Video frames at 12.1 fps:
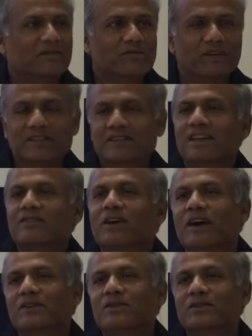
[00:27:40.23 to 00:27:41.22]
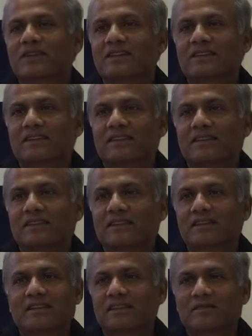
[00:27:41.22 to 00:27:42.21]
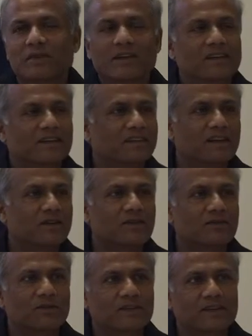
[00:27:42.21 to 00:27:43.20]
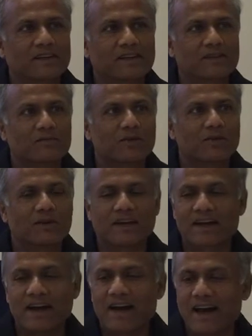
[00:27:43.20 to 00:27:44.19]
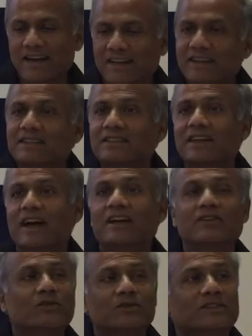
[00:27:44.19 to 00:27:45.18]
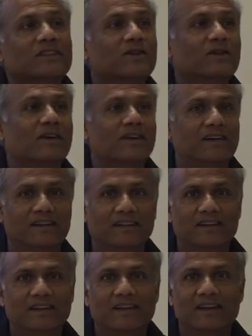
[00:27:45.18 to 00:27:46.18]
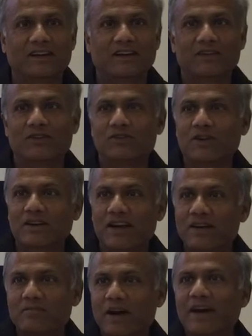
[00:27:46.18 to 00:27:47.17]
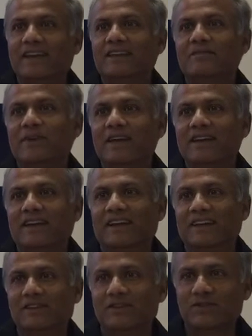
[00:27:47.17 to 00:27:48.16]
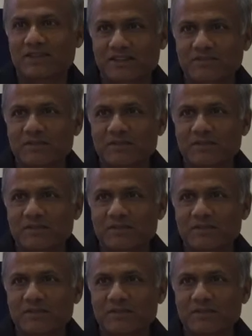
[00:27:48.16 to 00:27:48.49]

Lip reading: Vincent van Gogh says, "Paintings are not for sale anymore. I don't see your heart. You are not buying the painting. You just